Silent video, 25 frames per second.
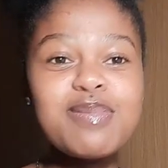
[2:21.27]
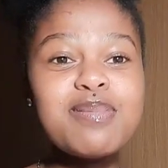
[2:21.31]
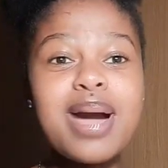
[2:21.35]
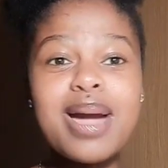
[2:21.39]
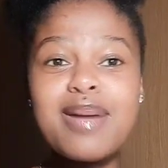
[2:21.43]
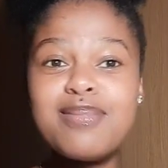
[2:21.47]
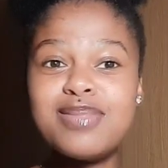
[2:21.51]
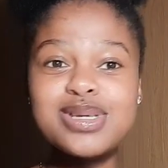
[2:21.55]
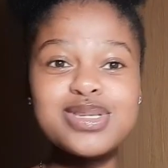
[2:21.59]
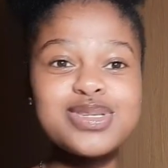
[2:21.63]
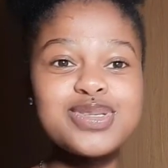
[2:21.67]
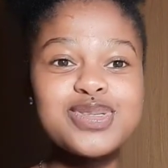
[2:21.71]

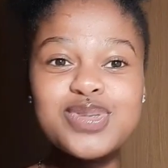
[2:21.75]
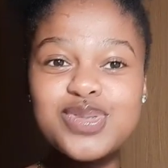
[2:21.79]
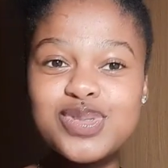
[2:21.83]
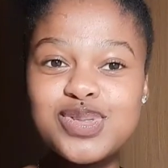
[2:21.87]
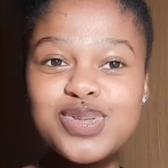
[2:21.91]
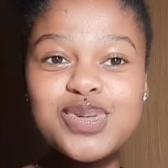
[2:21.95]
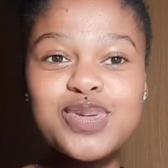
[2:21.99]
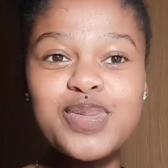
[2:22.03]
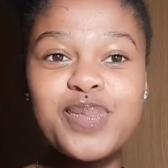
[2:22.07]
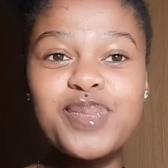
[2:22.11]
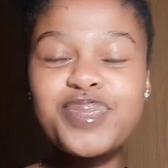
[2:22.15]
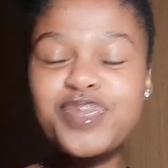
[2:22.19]

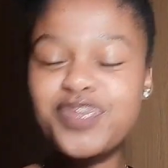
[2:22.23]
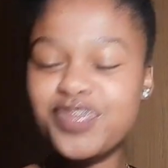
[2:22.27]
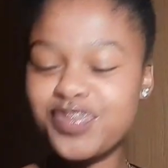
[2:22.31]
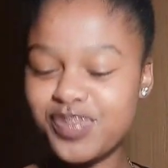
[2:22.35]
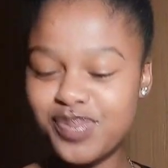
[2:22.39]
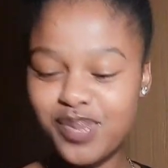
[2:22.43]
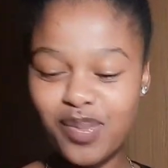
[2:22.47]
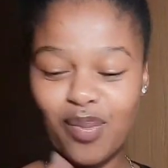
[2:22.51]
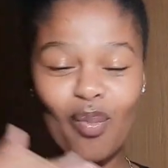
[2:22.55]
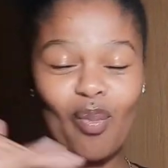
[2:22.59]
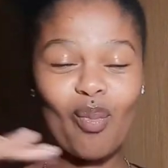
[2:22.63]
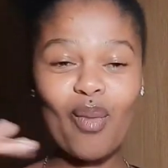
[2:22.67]
Basotho,
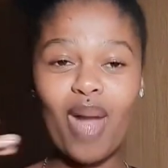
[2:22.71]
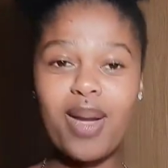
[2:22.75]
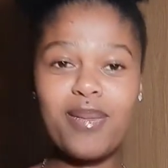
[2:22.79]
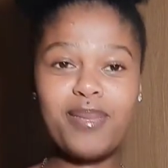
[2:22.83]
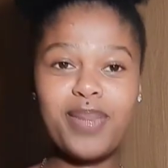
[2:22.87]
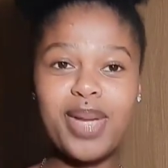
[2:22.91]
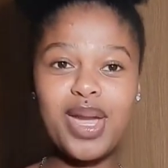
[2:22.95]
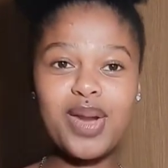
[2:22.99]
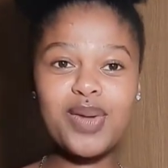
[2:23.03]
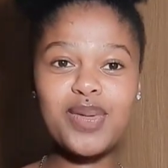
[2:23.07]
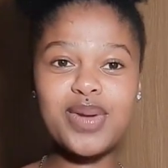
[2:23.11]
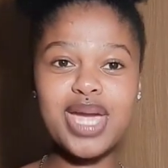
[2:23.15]

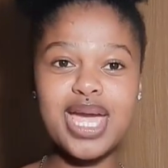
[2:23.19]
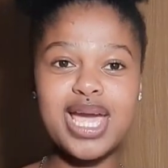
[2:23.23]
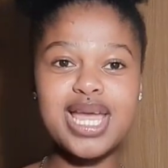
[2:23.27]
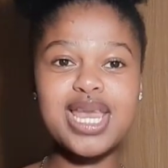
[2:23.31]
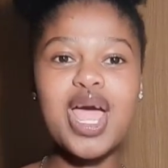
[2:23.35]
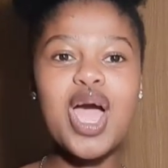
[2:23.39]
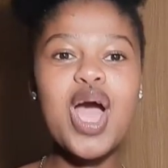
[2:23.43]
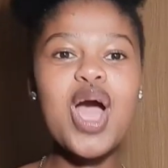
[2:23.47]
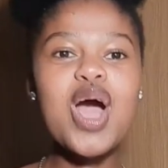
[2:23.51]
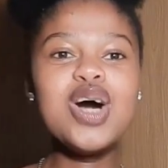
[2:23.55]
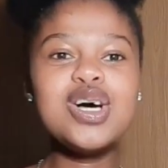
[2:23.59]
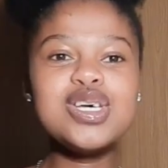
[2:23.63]
period.
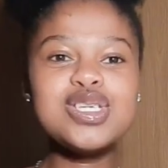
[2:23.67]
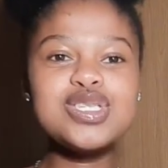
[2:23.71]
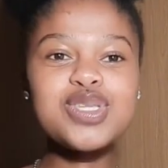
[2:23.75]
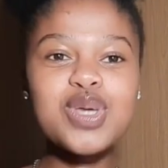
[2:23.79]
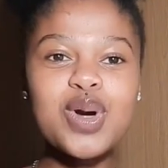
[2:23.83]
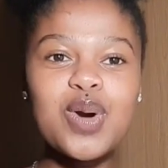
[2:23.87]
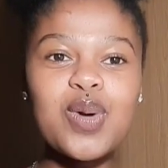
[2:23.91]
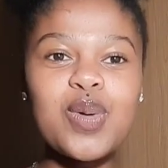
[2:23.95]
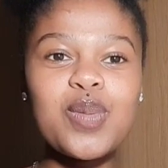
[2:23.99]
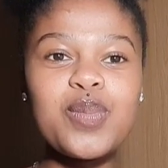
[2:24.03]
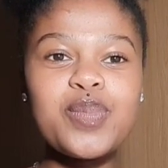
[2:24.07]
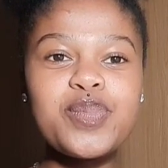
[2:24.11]

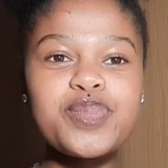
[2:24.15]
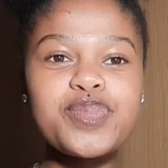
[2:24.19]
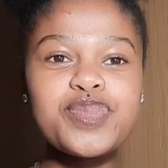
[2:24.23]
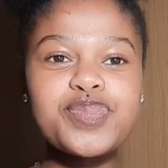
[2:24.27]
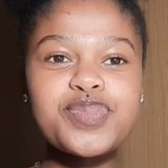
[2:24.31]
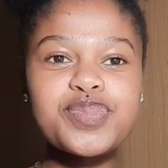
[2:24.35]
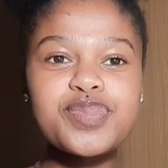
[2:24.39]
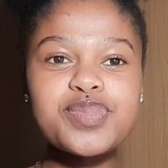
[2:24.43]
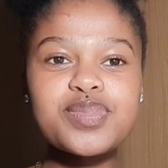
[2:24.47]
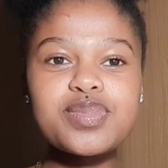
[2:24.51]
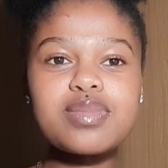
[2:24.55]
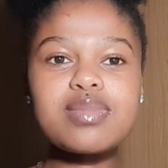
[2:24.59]
So
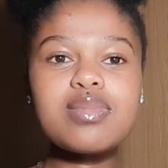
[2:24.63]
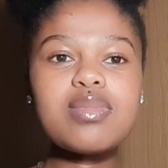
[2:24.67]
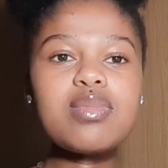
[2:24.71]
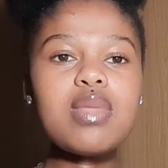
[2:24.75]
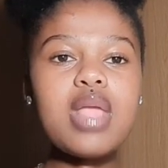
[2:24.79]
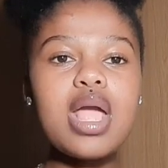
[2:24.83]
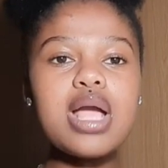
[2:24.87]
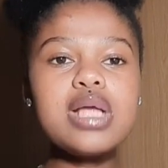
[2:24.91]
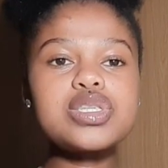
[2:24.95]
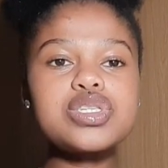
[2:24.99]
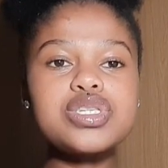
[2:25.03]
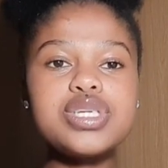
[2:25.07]

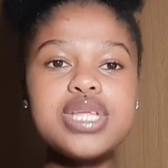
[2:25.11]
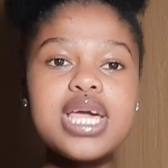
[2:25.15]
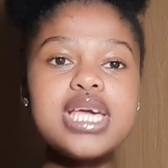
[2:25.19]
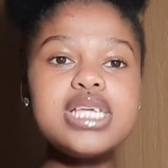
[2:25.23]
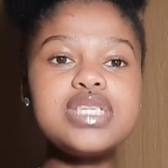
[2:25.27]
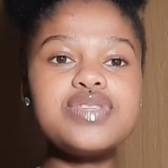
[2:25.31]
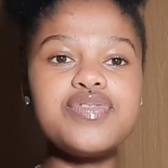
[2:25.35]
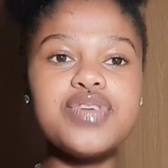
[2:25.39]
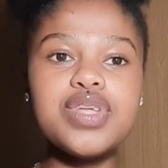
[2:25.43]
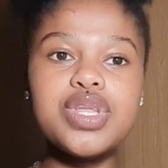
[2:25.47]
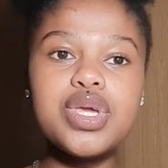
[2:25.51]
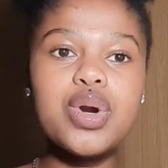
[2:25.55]

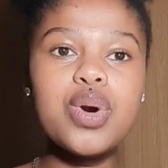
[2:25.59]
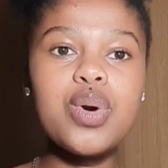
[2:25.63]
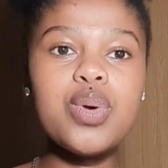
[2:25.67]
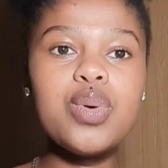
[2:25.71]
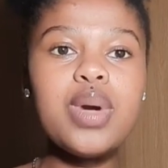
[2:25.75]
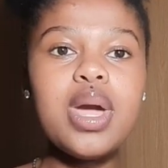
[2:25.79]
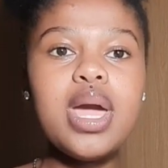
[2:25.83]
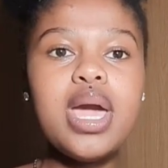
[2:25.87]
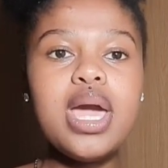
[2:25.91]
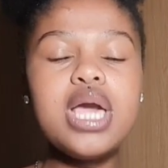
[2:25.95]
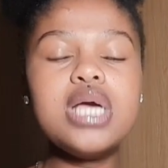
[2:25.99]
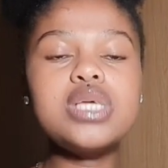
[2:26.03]
today's video
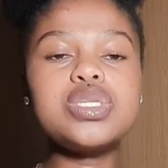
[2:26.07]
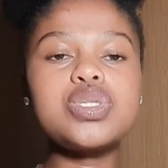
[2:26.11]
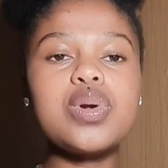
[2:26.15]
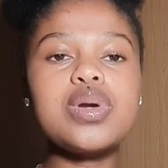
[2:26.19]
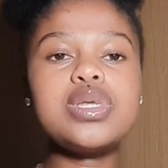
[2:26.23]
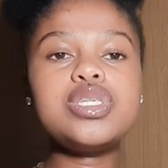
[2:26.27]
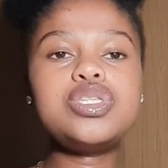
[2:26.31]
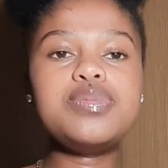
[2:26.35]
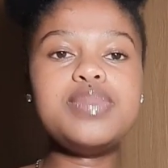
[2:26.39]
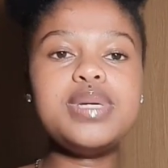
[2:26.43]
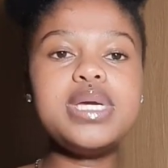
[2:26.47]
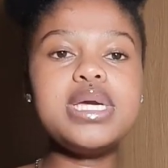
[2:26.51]
is
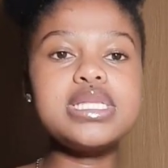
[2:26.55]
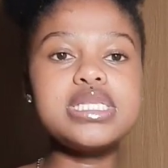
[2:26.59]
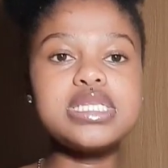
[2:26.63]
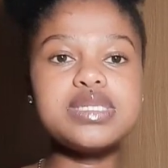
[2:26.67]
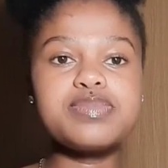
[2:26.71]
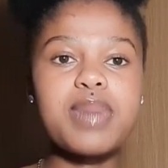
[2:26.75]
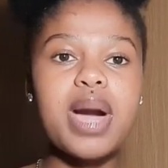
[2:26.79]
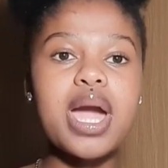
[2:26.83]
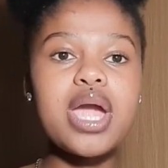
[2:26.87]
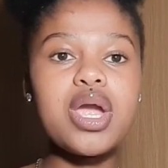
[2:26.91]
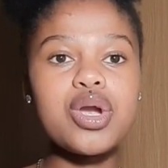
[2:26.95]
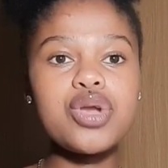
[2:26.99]
going to be
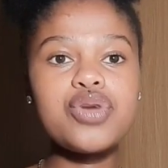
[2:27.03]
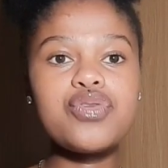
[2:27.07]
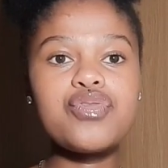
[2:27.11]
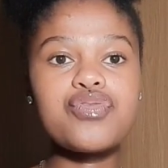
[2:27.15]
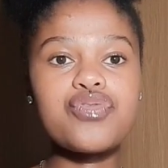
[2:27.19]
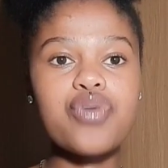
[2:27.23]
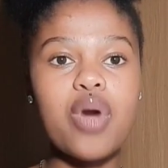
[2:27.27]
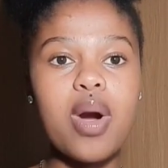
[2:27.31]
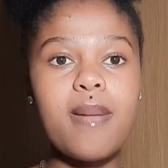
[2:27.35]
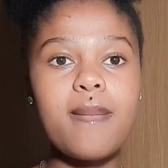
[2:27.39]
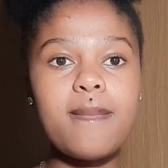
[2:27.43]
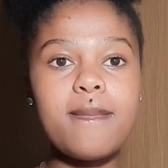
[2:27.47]
inspired
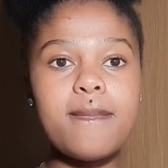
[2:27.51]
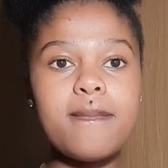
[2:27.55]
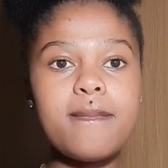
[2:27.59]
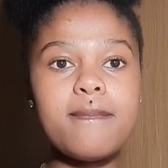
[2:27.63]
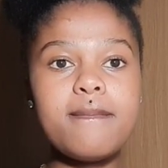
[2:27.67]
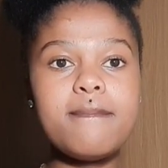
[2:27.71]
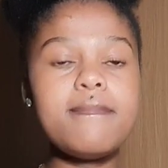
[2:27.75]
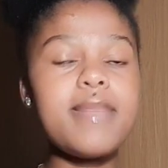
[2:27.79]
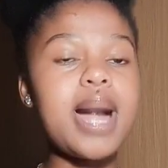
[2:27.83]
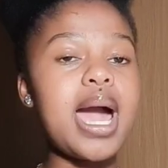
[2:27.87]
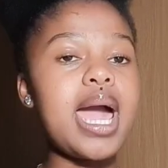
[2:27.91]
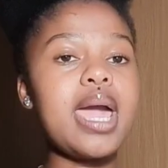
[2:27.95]
from
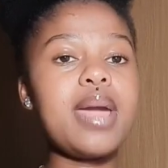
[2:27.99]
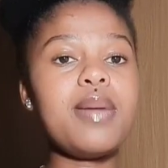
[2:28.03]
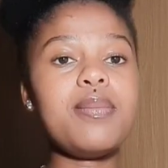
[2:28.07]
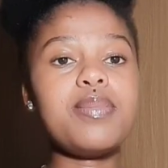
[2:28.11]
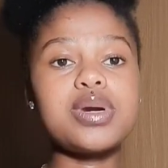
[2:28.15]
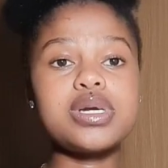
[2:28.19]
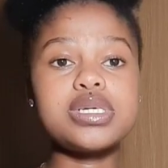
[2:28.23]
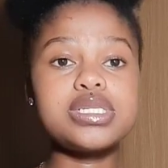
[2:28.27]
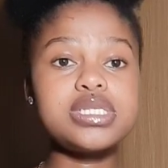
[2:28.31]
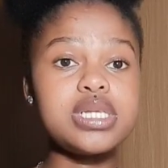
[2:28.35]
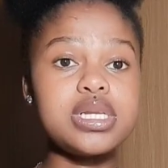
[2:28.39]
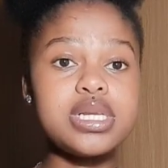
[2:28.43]
my
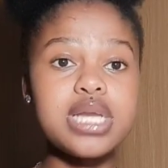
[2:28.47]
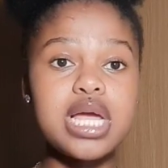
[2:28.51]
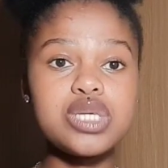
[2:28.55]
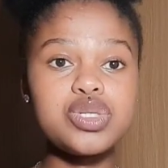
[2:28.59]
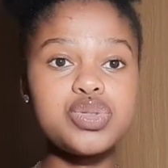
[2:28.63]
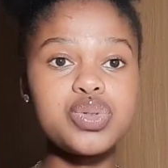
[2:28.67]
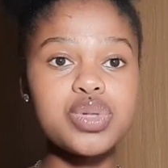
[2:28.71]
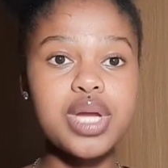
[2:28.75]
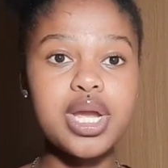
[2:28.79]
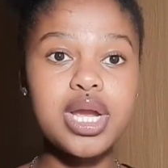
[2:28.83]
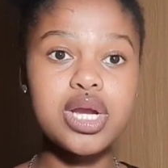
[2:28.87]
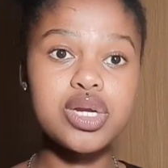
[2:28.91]
personal
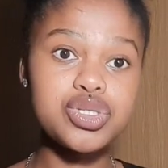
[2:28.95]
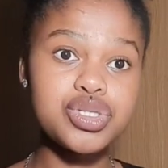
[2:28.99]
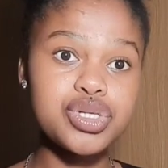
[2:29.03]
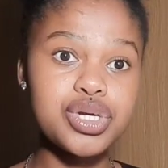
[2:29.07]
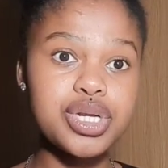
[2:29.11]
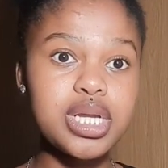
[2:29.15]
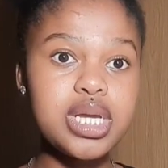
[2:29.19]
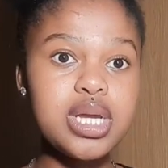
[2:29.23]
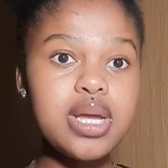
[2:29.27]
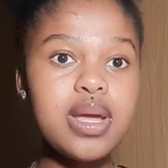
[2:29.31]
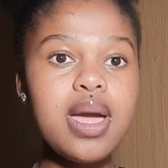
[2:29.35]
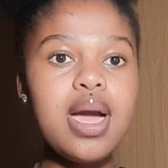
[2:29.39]
natural hair
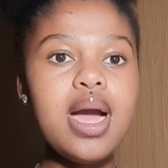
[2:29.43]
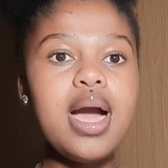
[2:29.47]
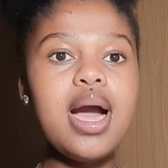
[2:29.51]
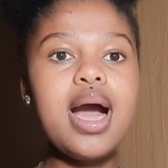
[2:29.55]
journey.